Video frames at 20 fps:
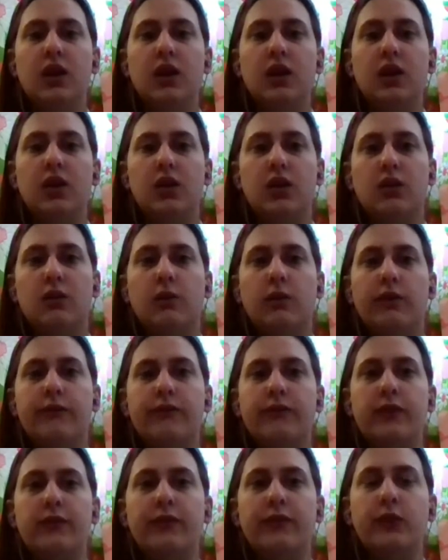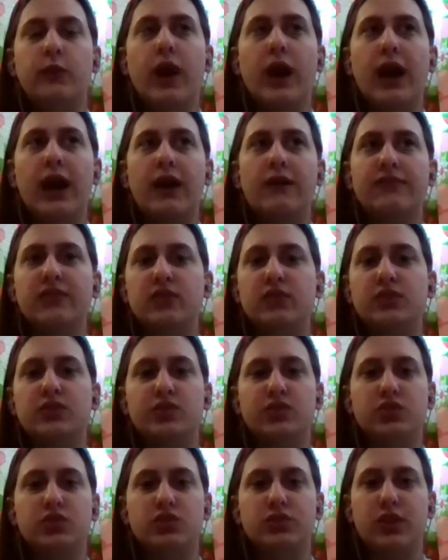If you have a good
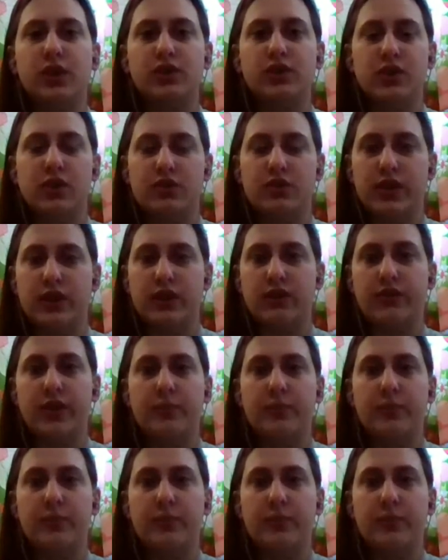structure there,